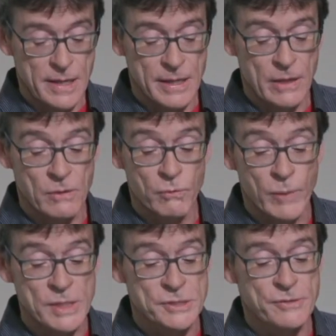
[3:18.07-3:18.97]
In our own
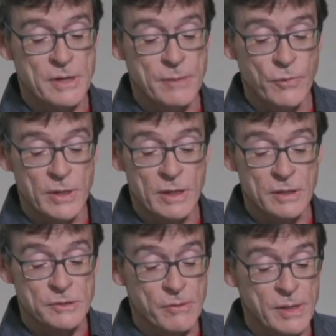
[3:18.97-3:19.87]
waste stream, we are
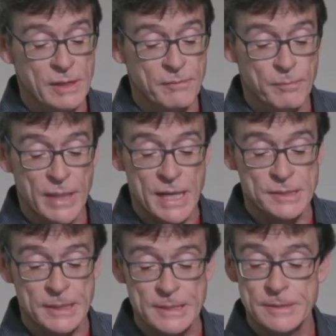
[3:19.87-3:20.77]
excreting
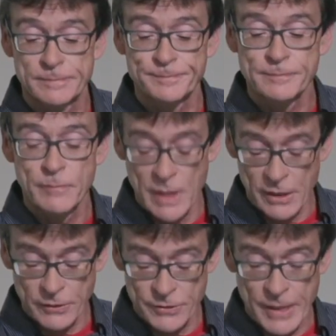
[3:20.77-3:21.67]
plastics. Not
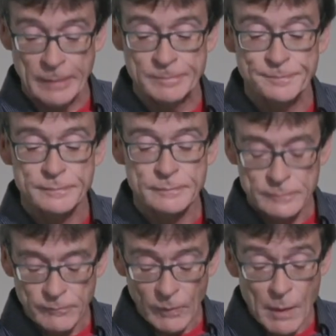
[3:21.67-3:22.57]
a good thing.
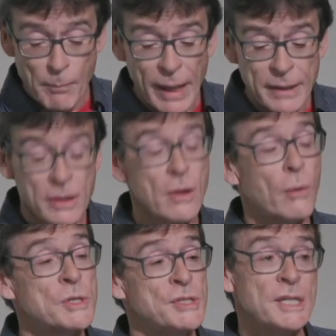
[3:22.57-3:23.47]
But
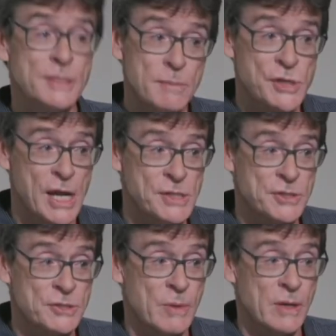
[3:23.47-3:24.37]
we're seeing some
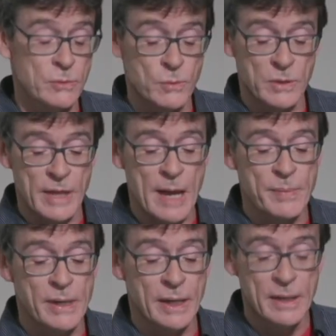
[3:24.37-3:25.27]
changes around the world
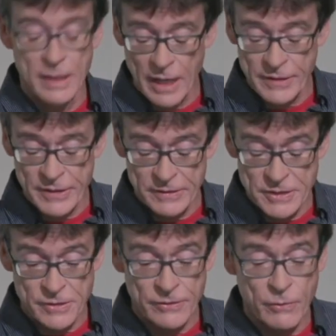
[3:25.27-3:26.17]
happening. I think
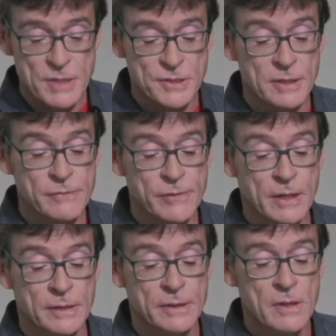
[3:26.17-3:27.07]
these are quite
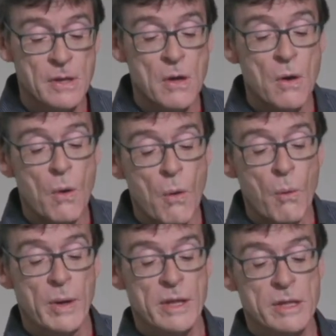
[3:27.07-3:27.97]
significant.
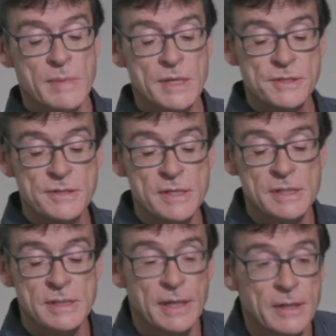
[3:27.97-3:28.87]
One of them is
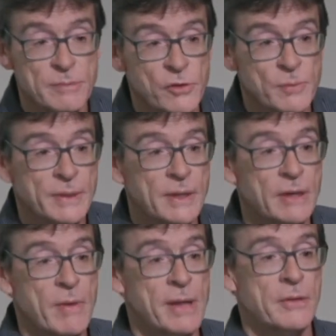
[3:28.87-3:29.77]
the movement
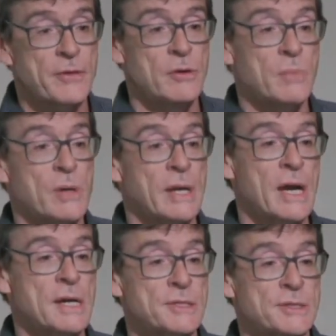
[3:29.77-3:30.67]
that Greta Thunberg
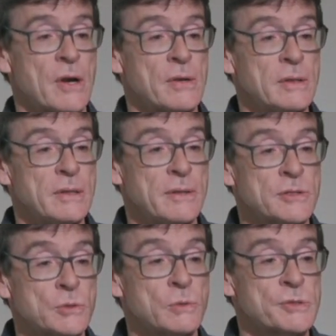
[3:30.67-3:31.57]
has started, the
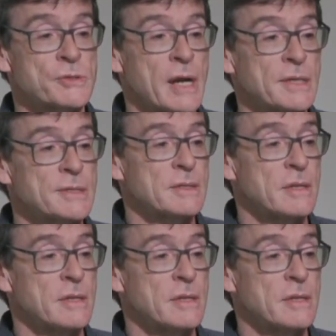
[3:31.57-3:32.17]
school strikes.